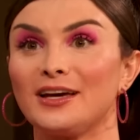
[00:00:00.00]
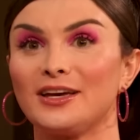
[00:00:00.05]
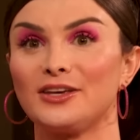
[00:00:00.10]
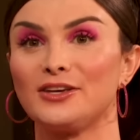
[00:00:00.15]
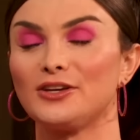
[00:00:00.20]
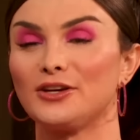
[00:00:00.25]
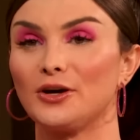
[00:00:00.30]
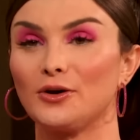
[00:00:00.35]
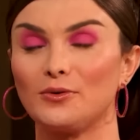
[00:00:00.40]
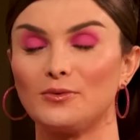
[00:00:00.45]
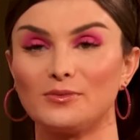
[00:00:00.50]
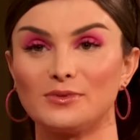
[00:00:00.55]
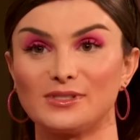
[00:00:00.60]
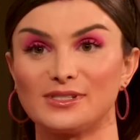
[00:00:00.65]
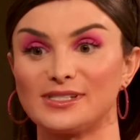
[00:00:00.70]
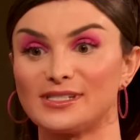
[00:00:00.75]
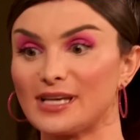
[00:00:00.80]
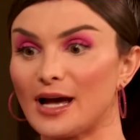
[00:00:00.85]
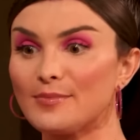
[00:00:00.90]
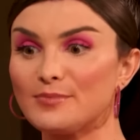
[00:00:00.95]
you know,
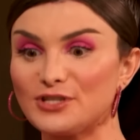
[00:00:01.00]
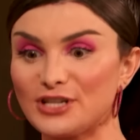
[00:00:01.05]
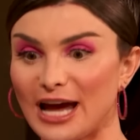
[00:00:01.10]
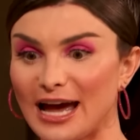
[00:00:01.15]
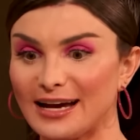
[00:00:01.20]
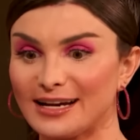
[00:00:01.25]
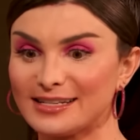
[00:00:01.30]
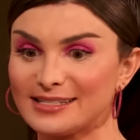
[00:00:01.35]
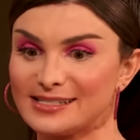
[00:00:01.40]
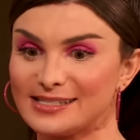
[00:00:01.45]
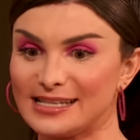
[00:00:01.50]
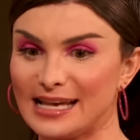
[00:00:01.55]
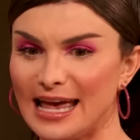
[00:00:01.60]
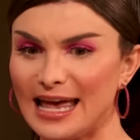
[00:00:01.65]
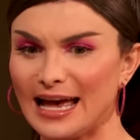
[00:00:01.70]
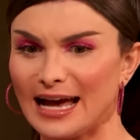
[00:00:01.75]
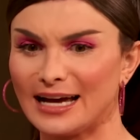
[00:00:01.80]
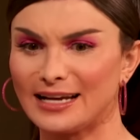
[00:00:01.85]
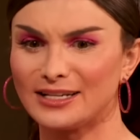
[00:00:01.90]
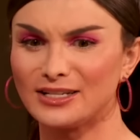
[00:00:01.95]
subjects
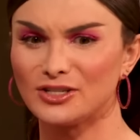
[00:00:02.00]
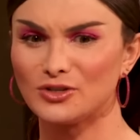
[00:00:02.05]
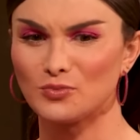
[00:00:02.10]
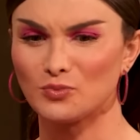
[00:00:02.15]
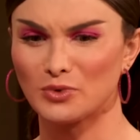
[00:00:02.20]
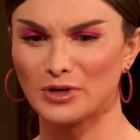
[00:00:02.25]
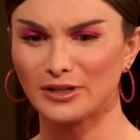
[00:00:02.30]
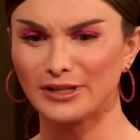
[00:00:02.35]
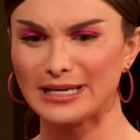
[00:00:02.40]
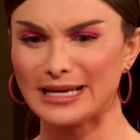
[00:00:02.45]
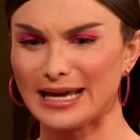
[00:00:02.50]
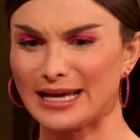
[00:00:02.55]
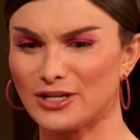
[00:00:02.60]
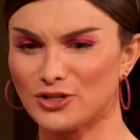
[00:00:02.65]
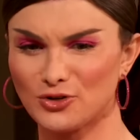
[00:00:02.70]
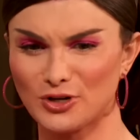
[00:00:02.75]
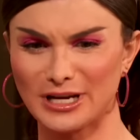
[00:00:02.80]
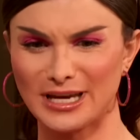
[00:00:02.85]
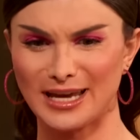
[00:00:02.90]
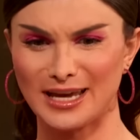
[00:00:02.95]
and really
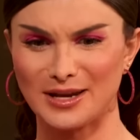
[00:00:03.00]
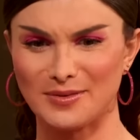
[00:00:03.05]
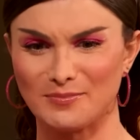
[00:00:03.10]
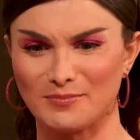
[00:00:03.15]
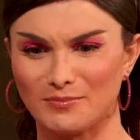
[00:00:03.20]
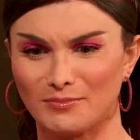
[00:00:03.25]
intricate